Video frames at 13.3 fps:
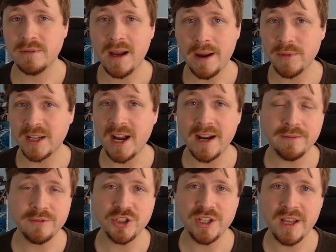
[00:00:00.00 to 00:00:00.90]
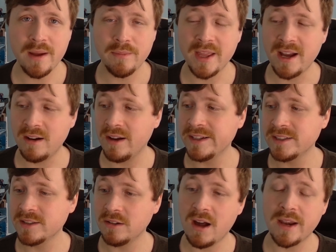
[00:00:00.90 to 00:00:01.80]
I'm the kind of GM that
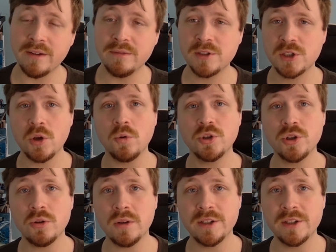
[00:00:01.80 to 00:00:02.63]
likes a lot of social